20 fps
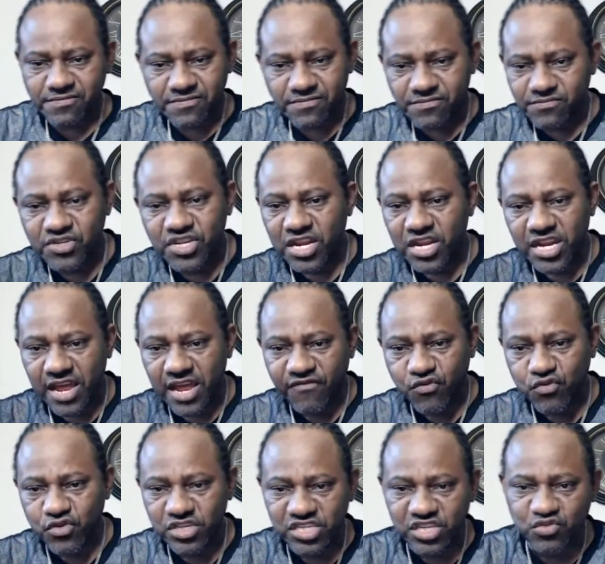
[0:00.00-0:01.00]
I'm not in the
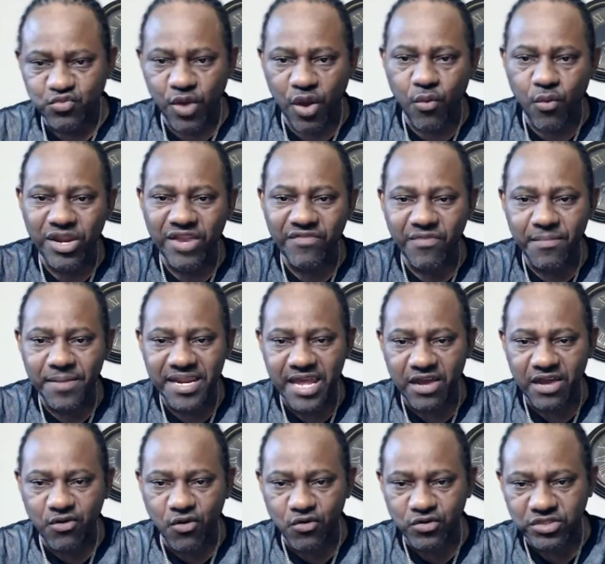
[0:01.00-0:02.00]
foolishness. Why hold everybody
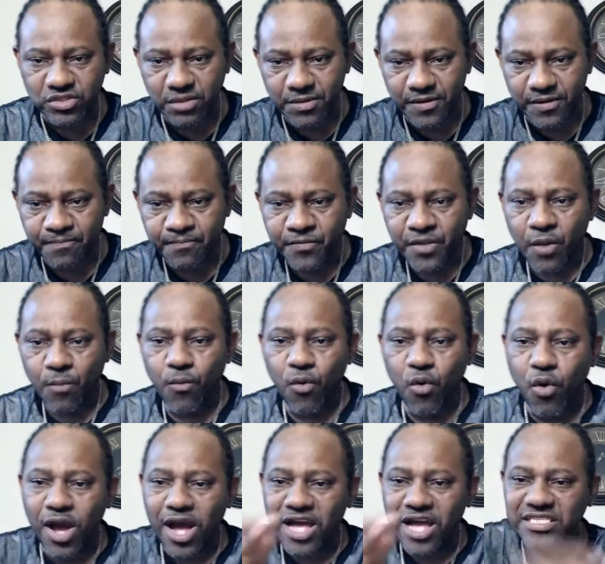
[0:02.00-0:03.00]
accountable?
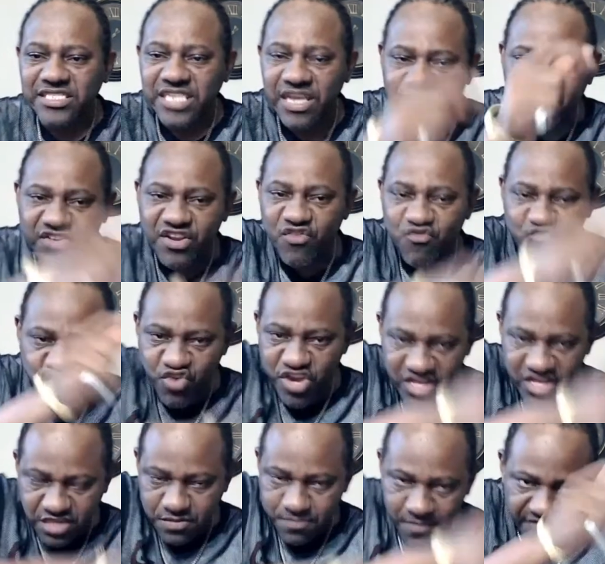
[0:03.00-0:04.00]
More say for the
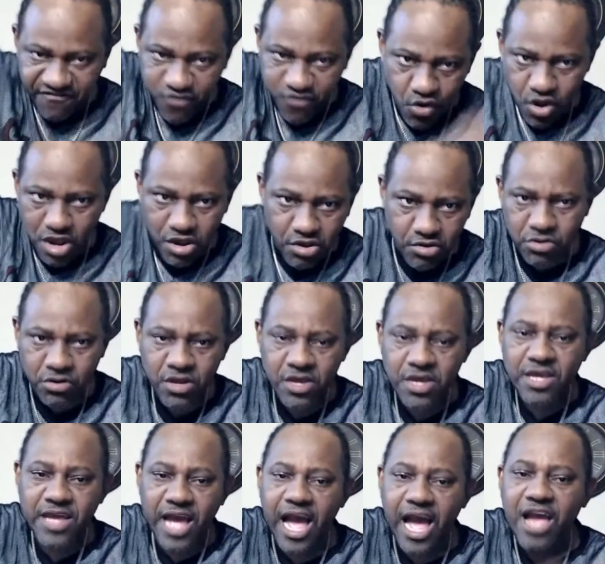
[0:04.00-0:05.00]
rich before,
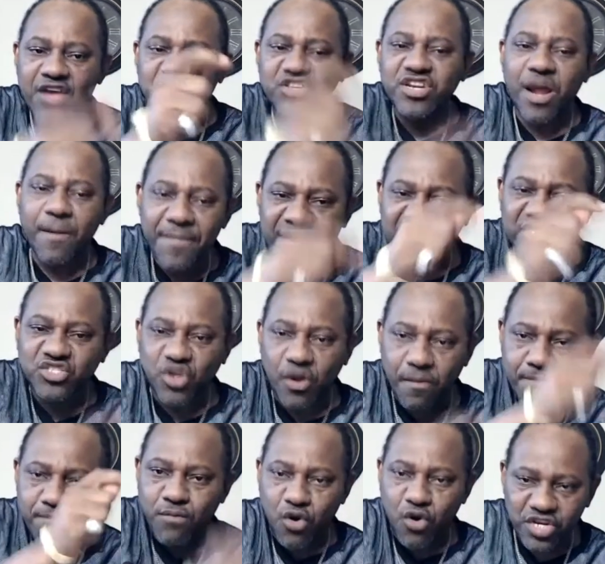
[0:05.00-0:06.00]
you don't make
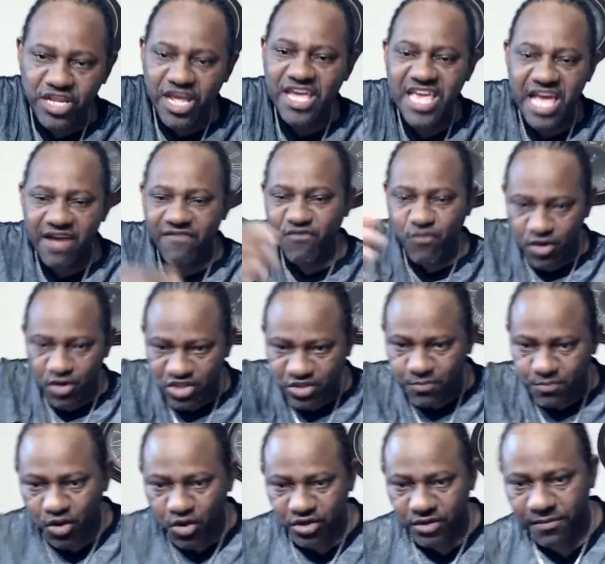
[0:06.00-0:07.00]
some money, you have much
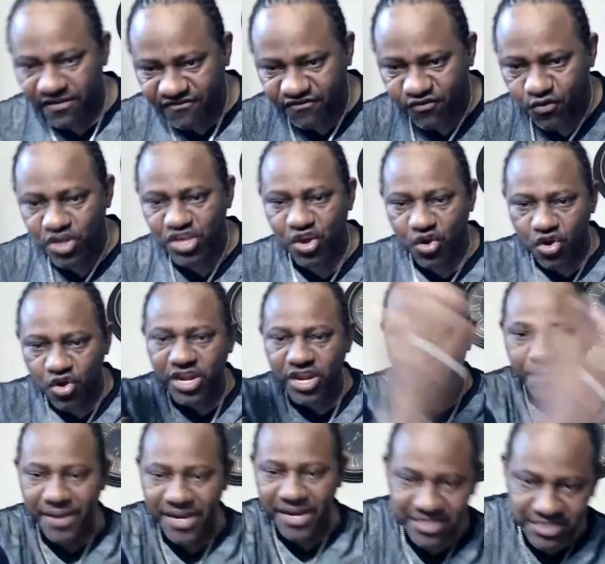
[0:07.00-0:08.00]
money before you go into
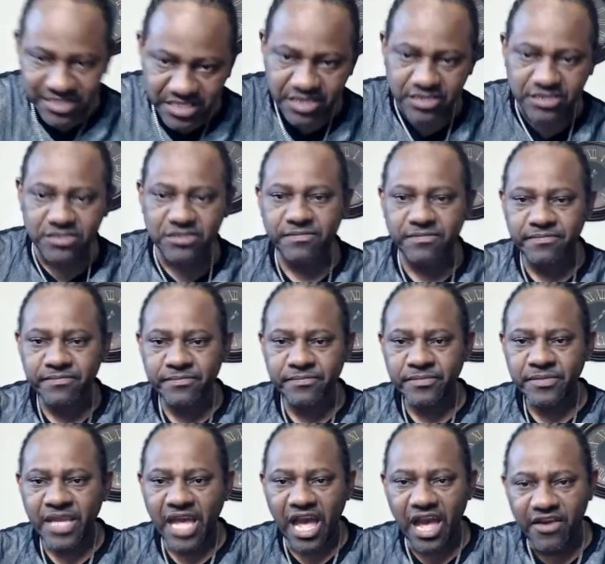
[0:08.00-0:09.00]
politics.
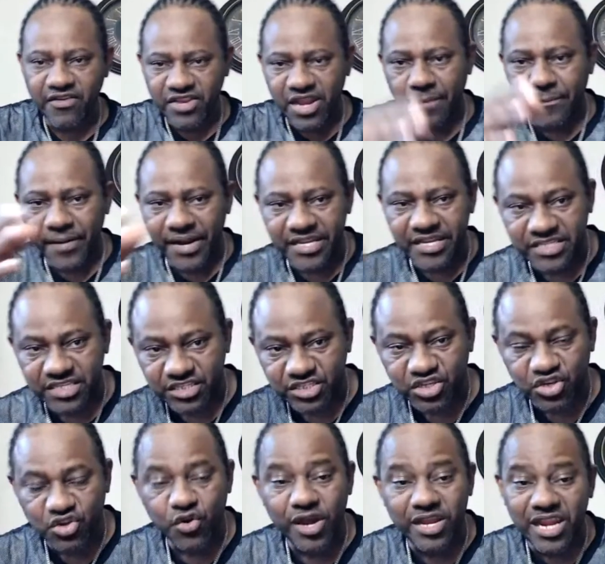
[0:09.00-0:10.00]
Are you in politics, you
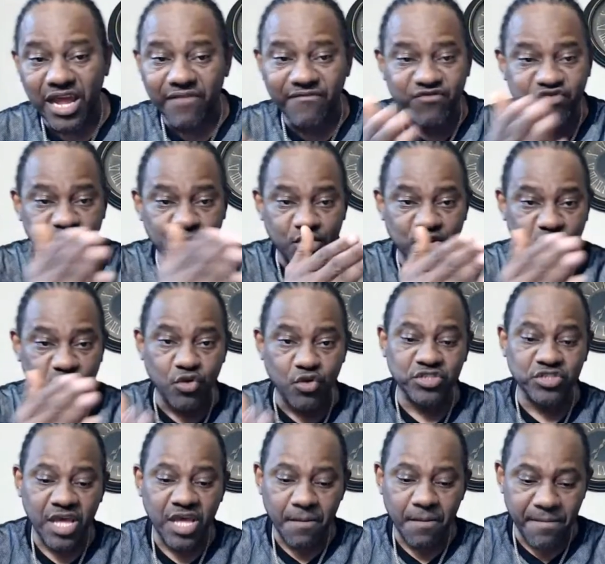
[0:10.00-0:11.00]
go and have so much
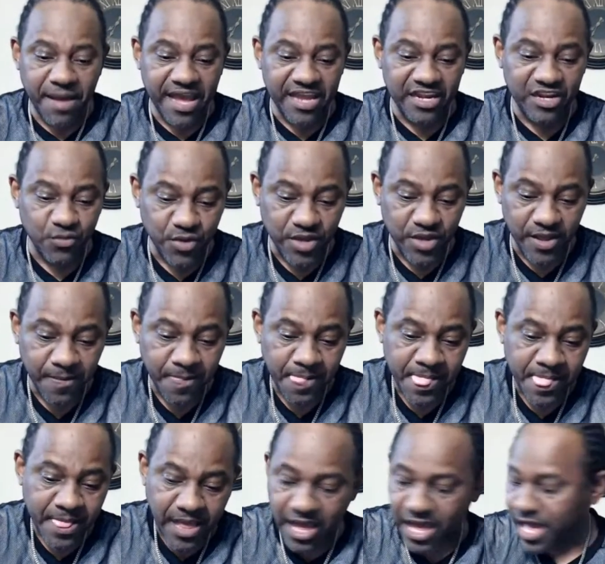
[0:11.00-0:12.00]
house. By the way,
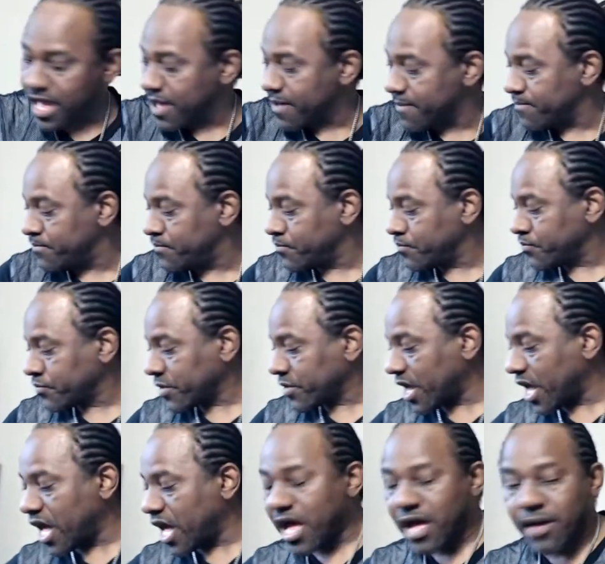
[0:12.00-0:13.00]
let
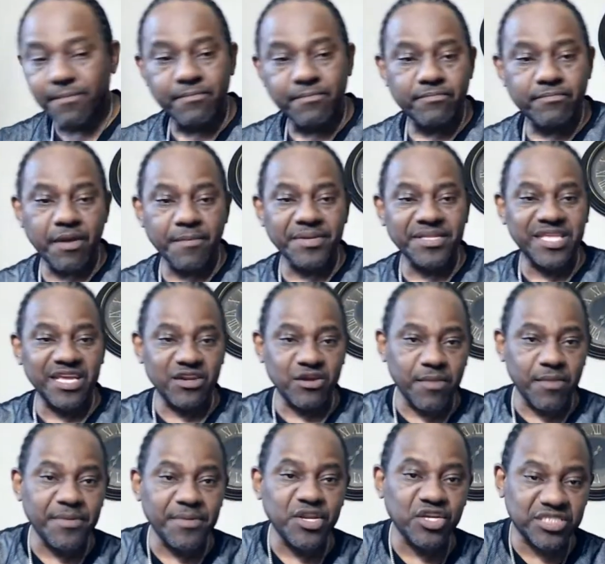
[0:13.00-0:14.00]
me tell you,
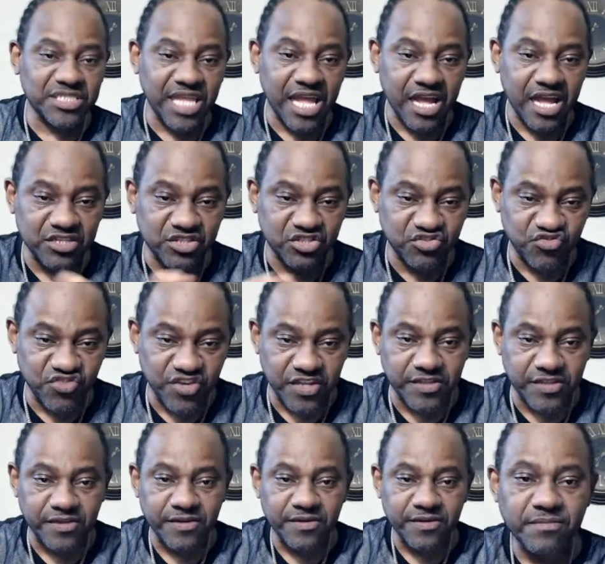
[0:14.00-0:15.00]
let me just talk
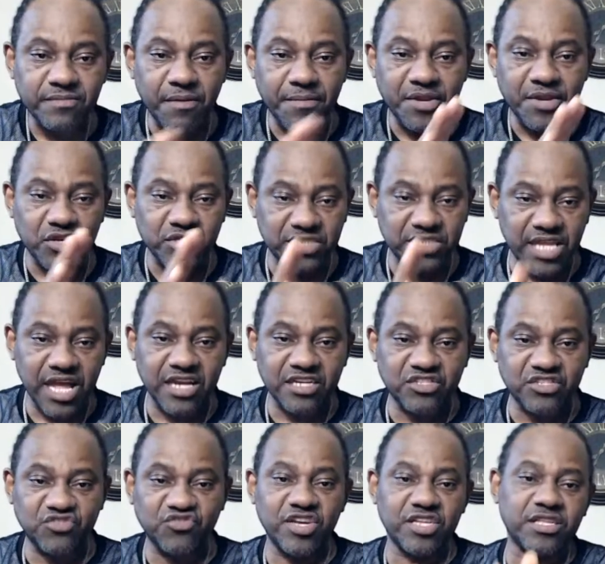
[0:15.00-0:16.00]
straight. Let me just talk
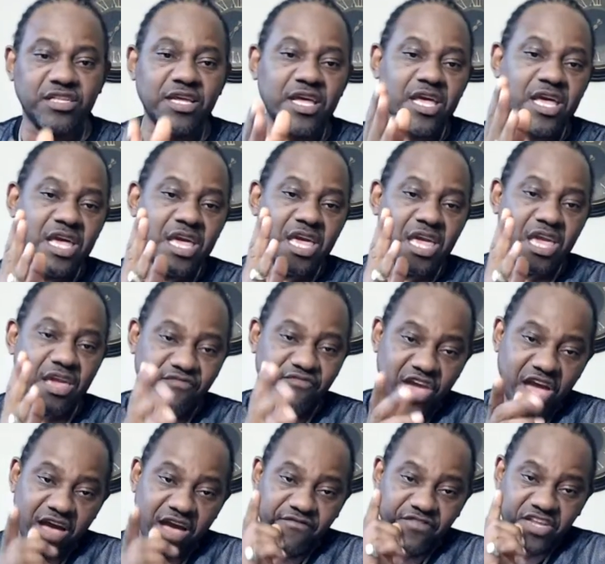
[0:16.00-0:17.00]
straight. If you
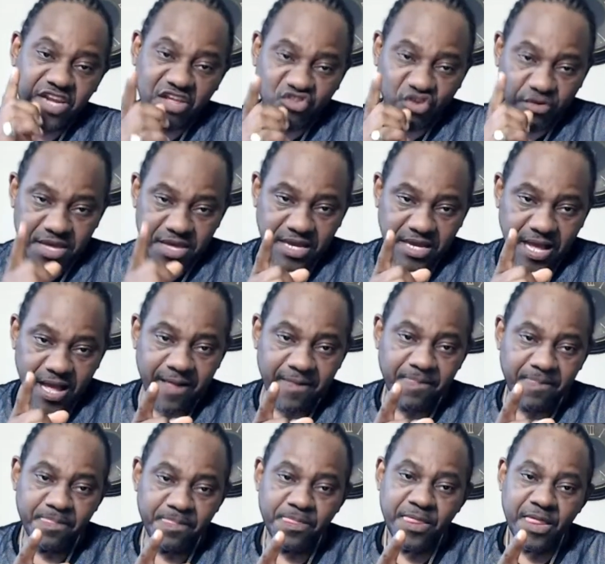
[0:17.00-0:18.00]
have in Jamaica,
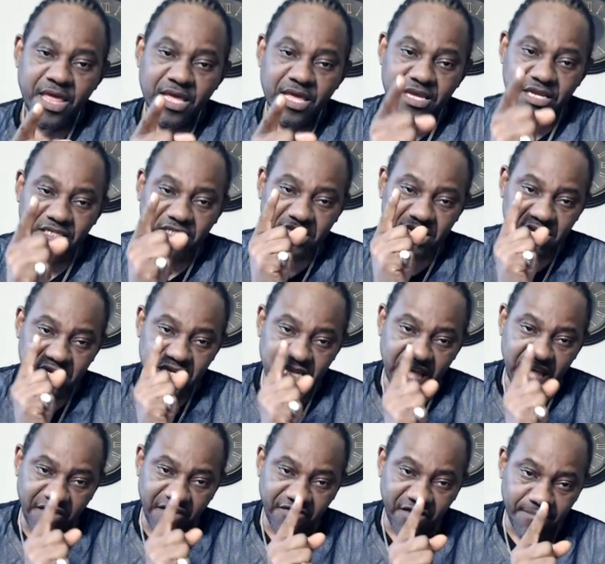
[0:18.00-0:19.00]
you see, you
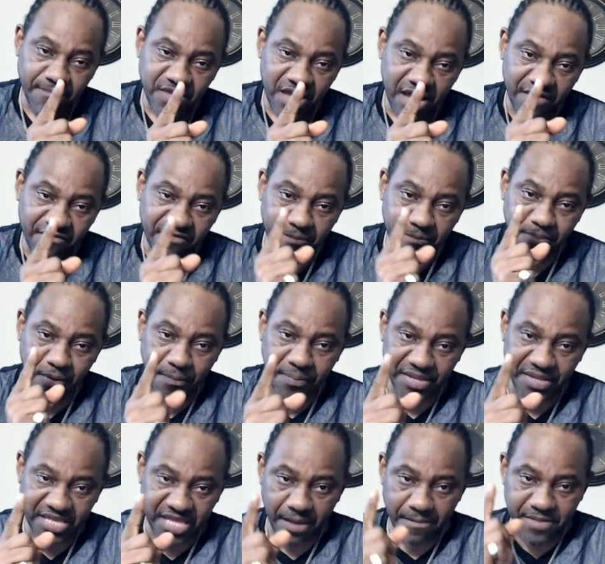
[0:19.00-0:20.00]
have a
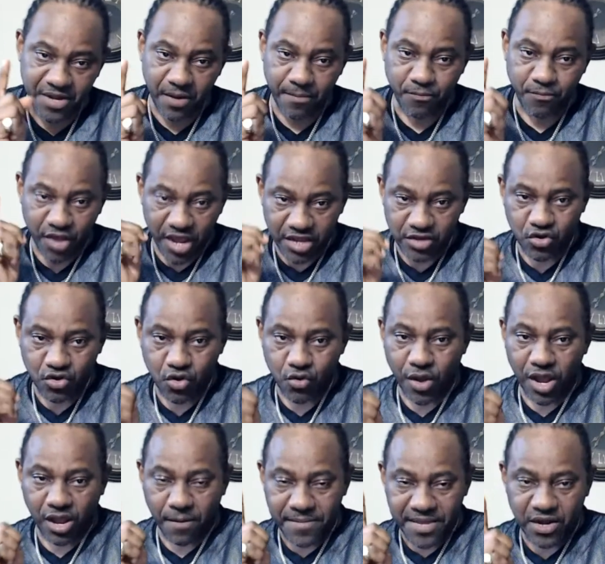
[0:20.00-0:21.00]
property I build up right now.
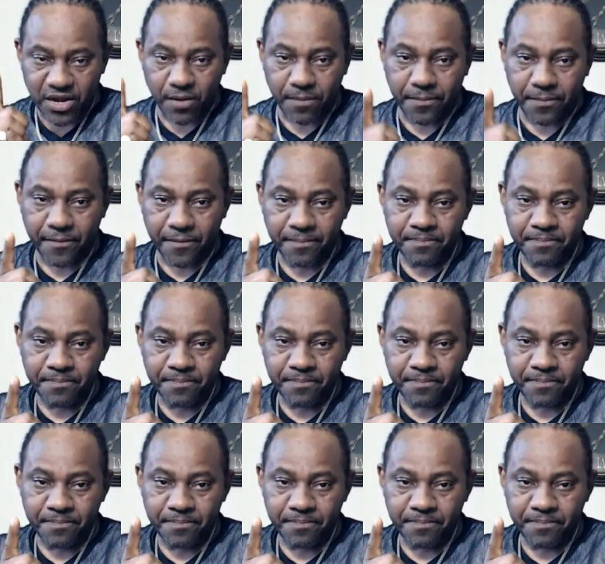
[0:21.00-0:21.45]
I got build up.